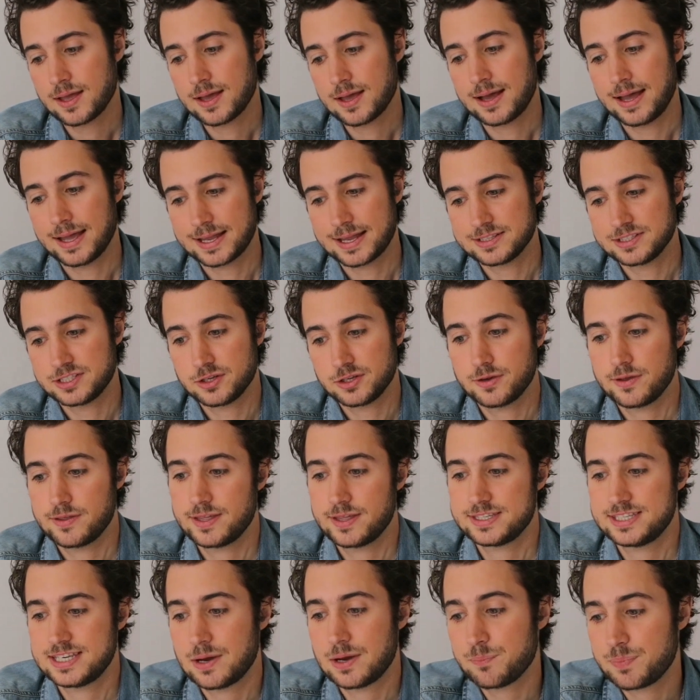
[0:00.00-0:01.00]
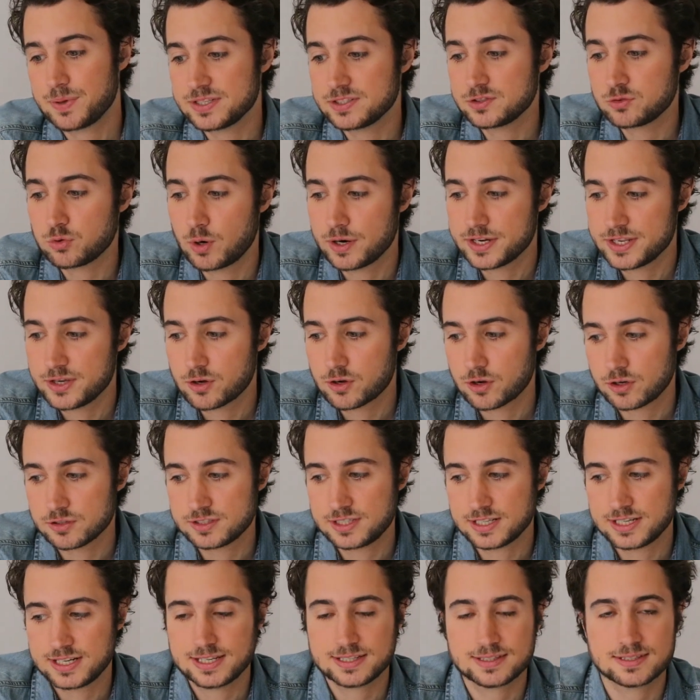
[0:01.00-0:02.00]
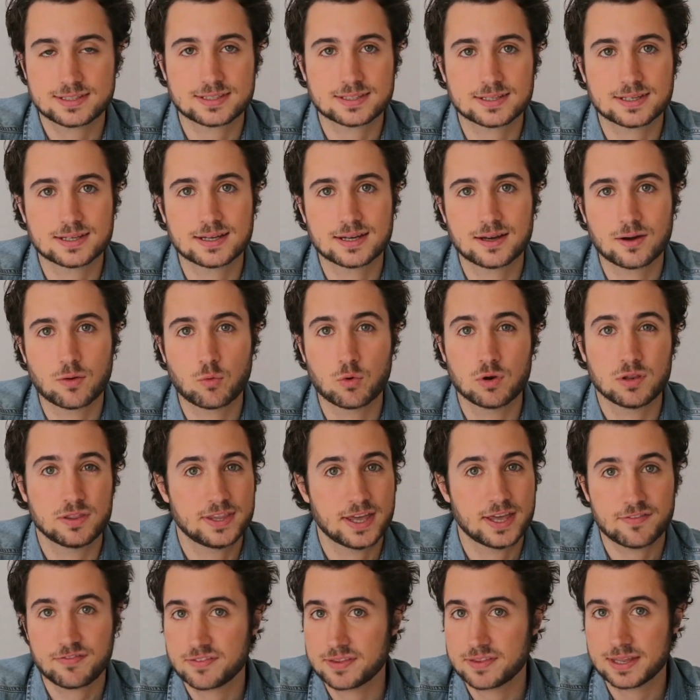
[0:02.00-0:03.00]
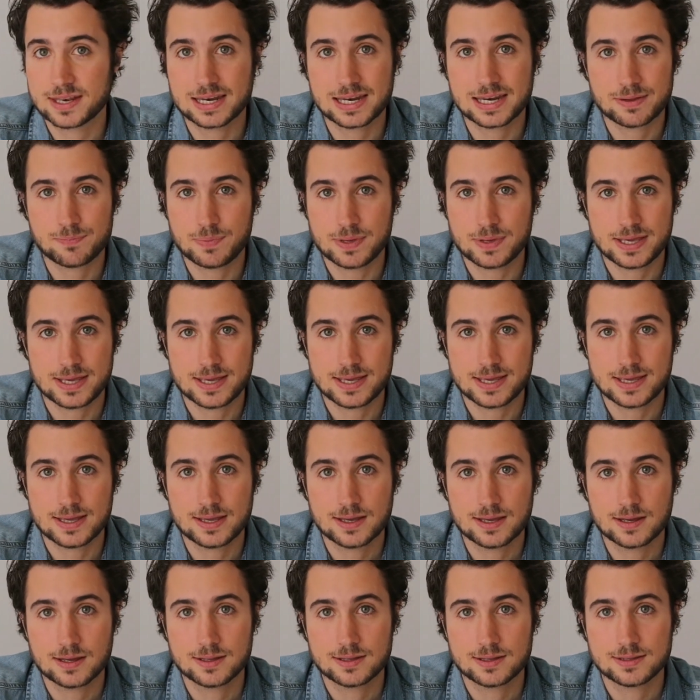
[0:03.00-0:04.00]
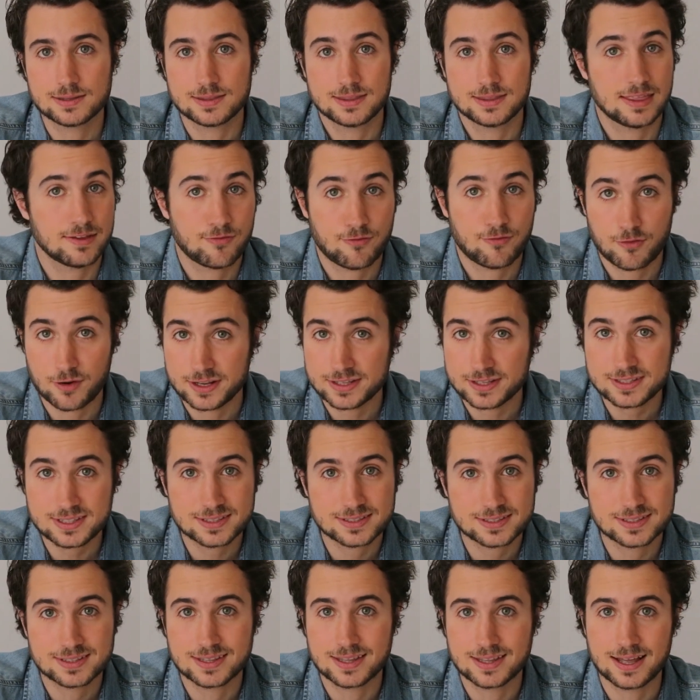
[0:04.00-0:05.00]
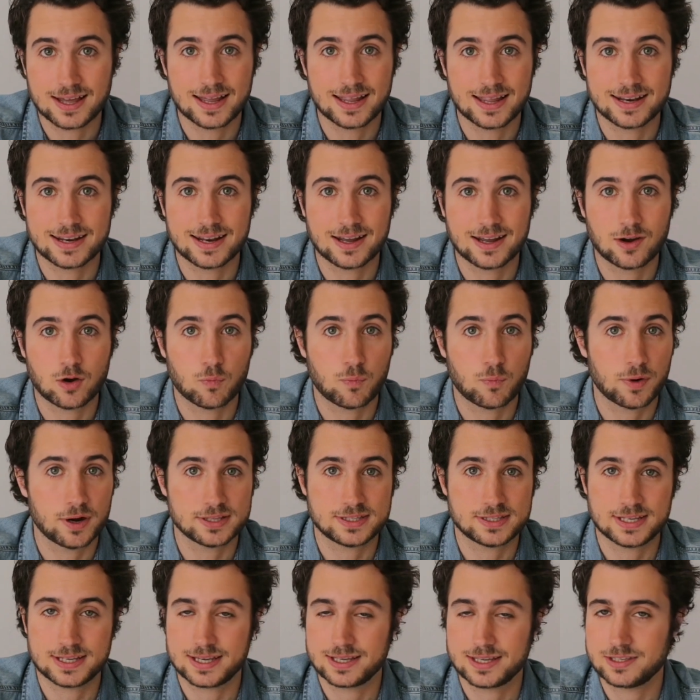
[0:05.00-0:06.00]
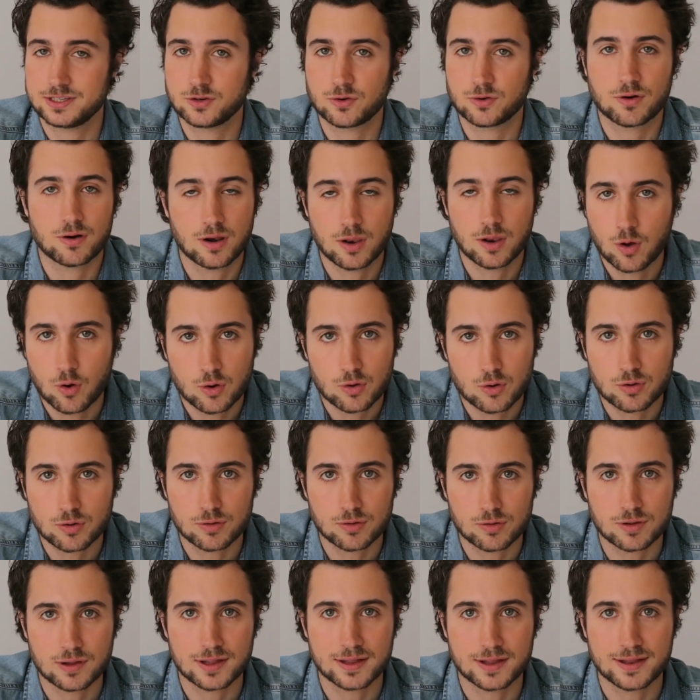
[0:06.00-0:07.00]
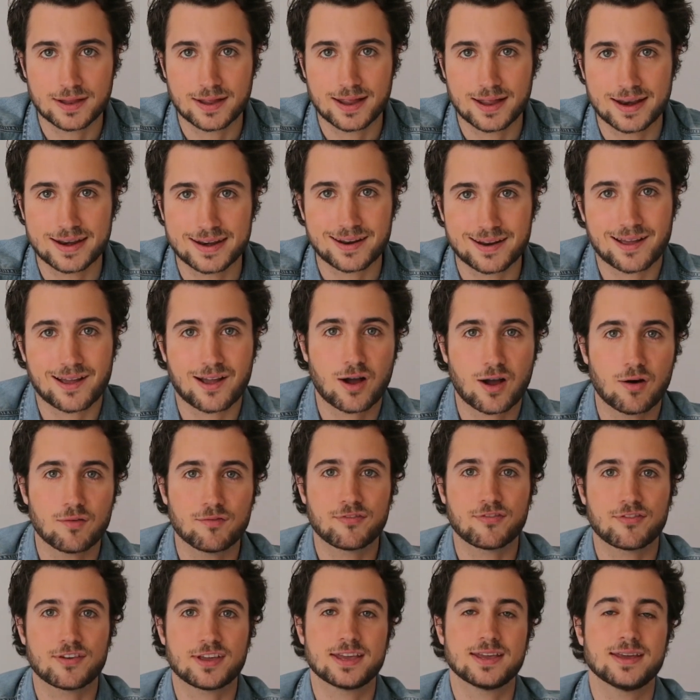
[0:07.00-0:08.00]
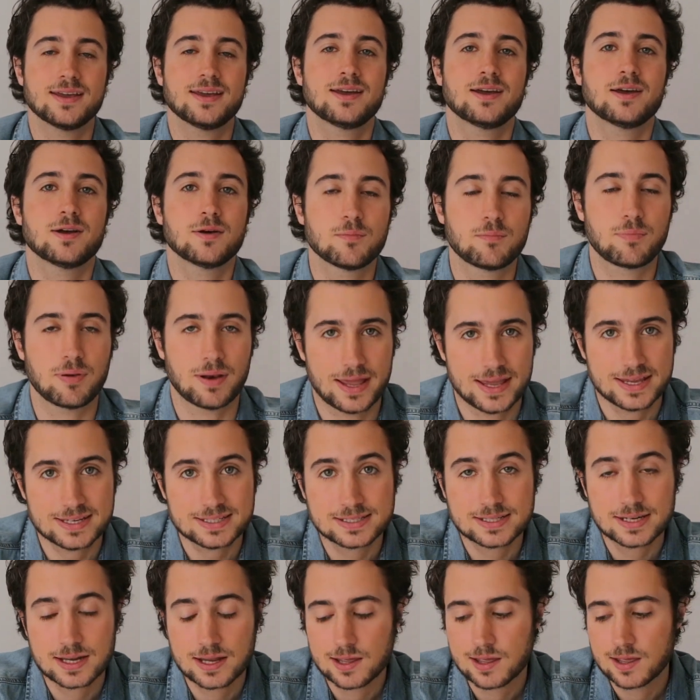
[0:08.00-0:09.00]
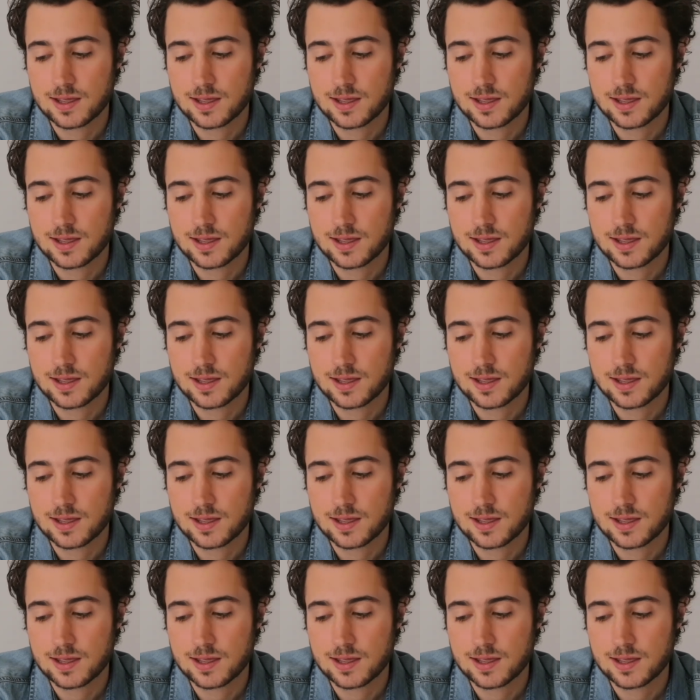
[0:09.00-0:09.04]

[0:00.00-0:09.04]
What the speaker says: I can tell you that jumping to a new continent will definitely be different than operating in your local and comfy place.